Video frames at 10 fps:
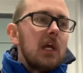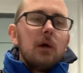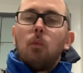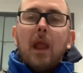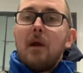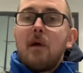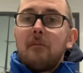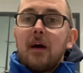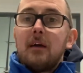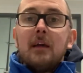
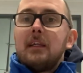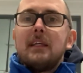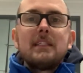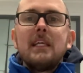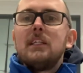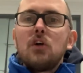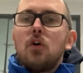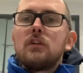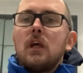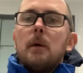wherever, you see
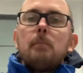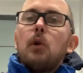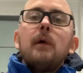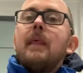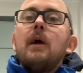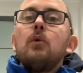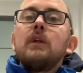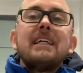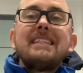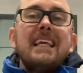dogs pulling their
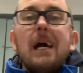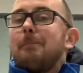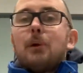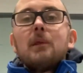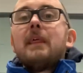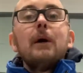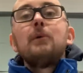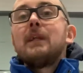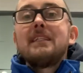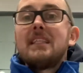owners here, pulling their
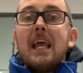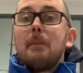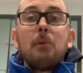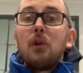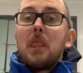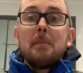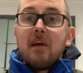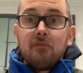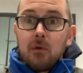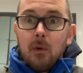owners there, pulling them
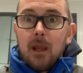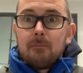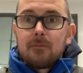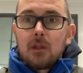everywhere.